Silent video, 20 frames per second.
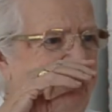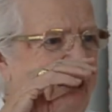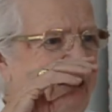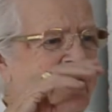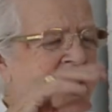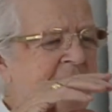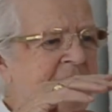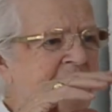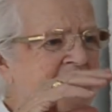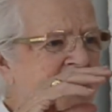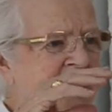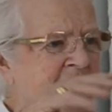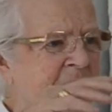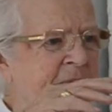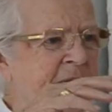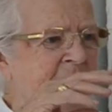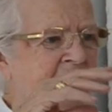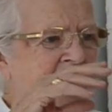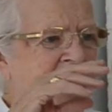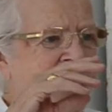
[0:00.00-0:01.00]
That is
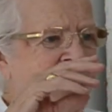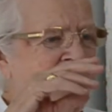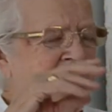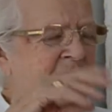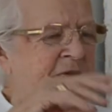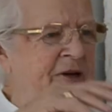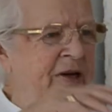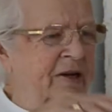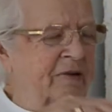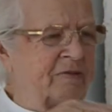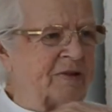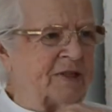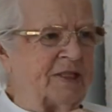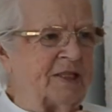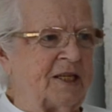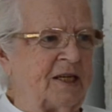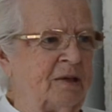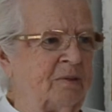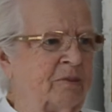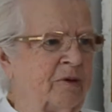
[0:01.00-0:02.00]
something I have never
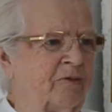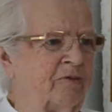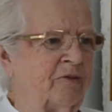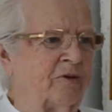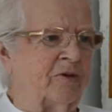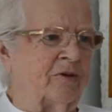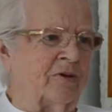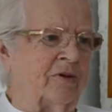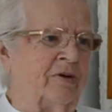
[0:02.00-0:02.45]
seen before.